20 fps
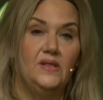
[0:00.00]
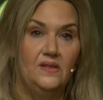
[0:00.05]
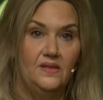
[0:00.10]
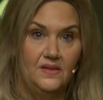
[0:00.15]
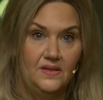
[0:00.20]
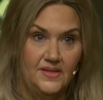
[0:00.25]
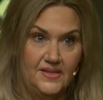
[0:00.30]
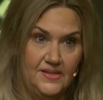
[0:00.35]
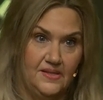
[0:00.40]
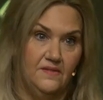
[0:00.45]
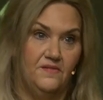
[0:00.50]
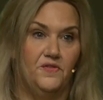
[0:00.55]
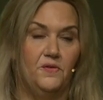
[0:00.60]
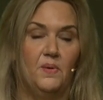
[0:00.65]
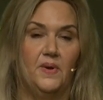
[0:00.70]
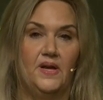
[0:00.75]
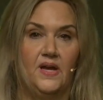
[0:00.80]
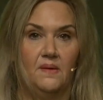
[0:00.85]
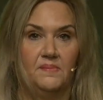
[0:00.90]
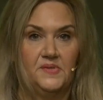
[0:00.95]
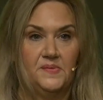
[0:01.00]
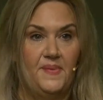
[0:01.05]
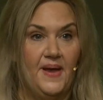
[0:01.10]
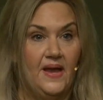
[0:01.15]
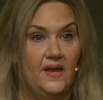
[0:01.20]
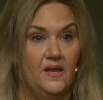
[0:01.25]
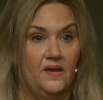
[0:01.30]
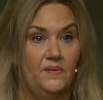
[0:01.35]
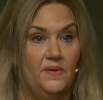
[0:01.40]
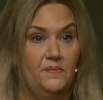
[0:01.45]
listen for what comes
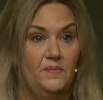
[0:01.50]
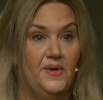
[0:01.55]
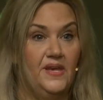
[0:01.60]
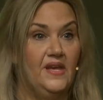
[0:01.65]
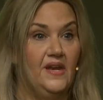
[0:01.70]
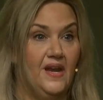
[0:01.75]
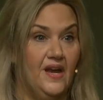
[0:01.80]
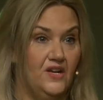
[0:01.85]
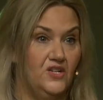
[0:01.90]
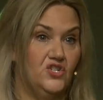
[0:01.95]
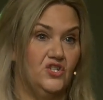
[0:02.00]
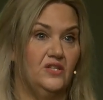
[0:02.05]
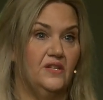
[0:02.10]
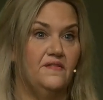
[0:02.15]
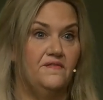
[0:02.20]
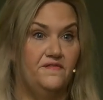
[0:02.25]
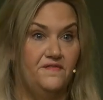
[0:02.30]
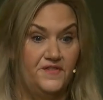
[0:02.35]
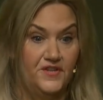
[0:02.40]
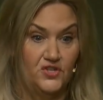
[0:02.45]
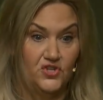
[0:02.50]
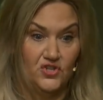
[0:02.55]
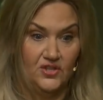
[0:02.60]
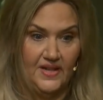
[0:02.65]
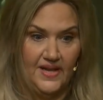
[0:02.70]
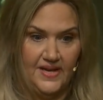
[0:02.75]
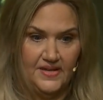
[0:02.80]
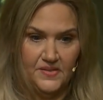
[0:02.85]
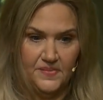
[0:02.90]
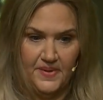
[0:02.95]
back, and then we can actually
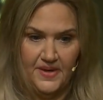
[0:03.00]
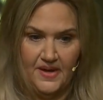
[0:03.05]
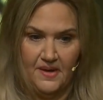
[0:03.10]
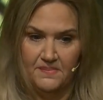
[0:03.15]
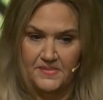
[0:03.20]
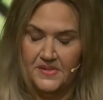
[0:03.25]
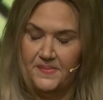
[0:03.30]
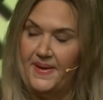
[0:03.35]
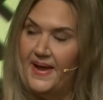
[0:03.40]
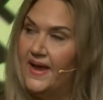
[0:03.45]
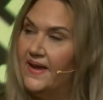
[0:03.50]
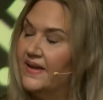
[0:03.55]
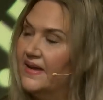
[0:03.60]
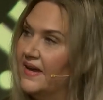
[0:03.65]
visualize what comes back.